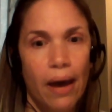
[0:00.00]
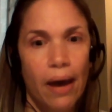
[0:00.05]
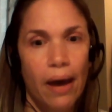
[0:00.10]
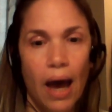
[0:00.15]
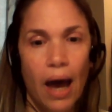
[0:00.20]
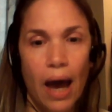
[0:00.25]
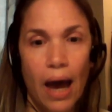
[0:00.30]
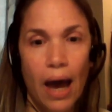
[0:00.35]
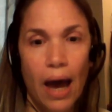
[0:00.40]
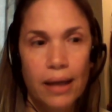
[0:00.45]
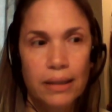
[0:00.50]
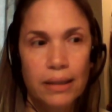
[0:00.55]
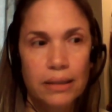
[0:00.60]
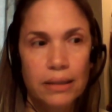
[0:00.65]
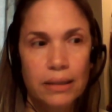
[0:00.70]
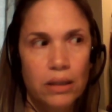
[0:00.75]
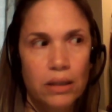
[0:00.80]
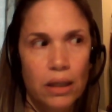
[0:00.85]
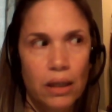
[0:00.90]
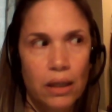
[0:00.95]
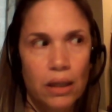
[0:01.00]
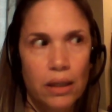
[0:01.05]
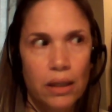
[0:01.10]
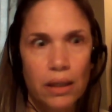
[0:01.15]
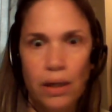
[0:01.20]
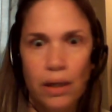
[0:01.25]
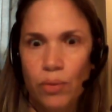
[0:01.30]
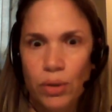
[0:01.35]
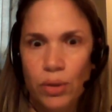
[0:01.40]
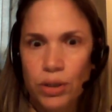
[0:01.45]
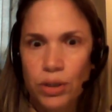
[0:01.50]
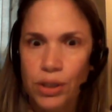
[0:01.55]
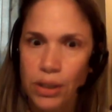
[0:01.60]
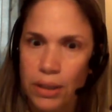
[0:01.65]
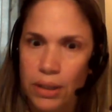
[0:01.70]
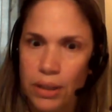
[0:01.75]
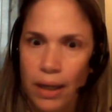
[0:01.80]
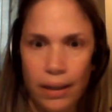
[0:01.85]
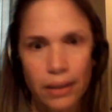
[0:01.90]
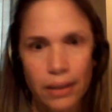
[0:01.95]
and there were
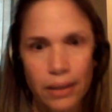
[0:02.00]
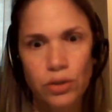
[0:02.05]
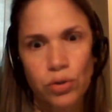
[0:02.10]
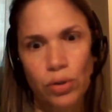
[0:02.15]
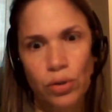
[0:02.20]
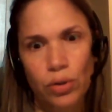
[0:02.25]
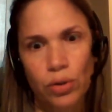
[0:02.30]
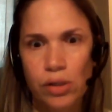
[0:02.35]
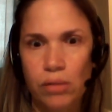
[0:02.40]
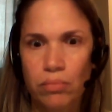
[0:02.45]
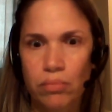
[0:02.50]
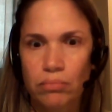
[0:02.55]
just dinosaurs,